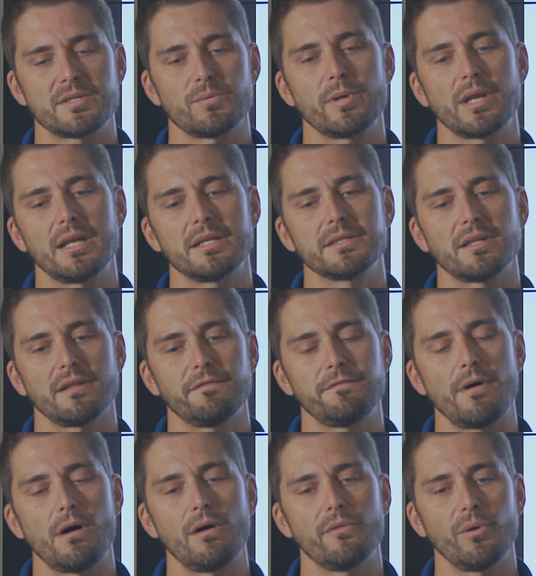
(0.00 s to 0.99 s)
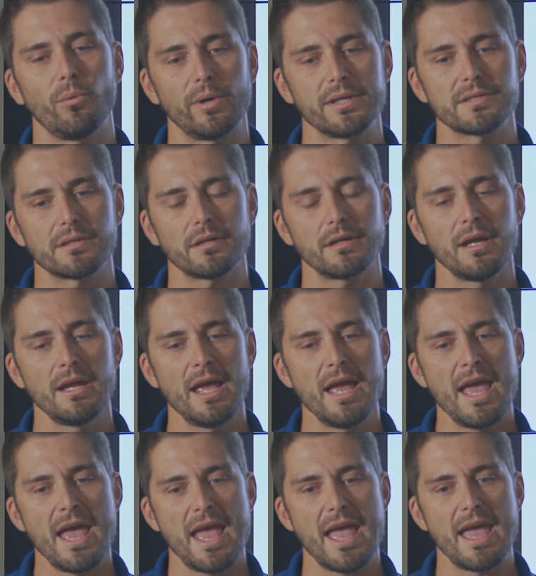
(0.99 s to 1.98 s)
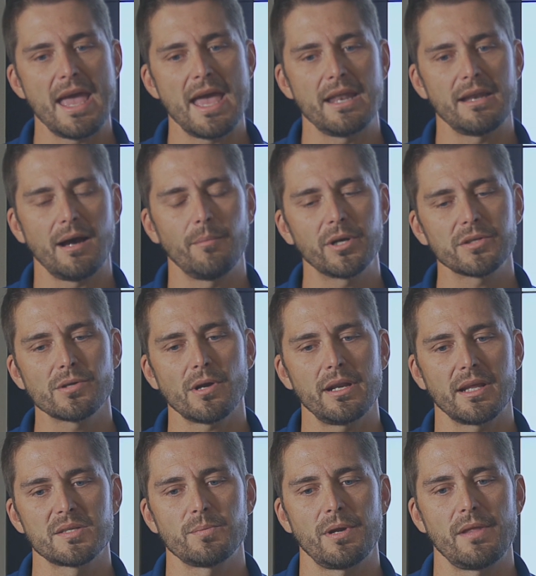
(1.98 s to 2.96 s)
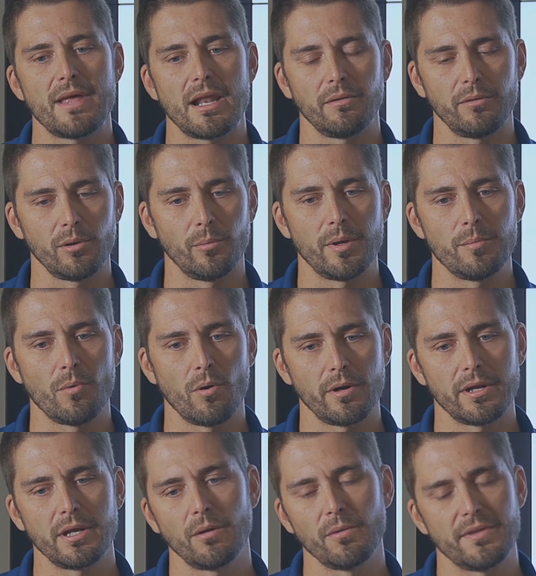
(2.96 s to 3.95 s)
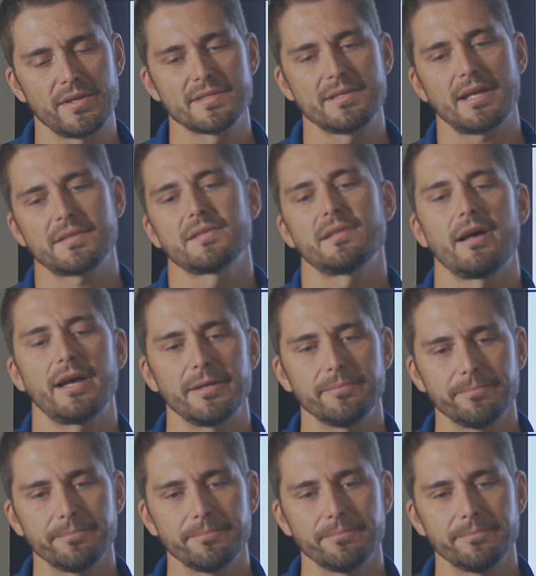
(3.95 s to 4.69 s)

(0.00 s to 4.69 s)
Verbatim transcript: as we get into the fall and the winter. And I'm gonna try and explain that a little bit more here with this next slide.